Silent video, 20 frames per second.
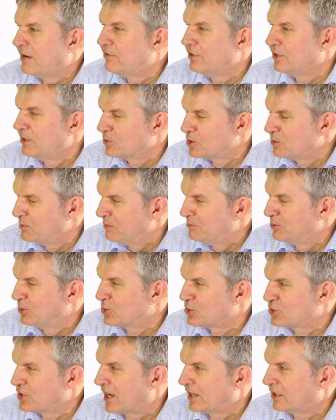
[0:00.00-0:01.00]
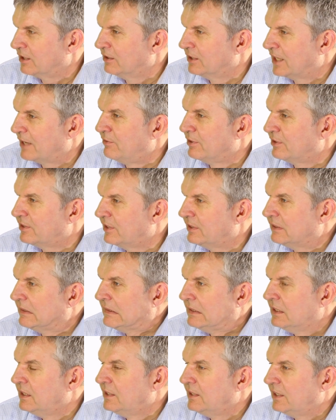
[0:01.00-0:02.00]
everything was a bit more settled. Everything
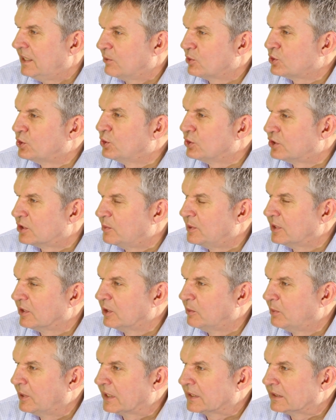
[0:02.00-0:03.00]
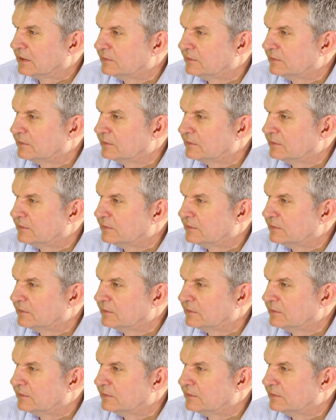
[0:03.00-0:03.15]
it was good to be on the bank.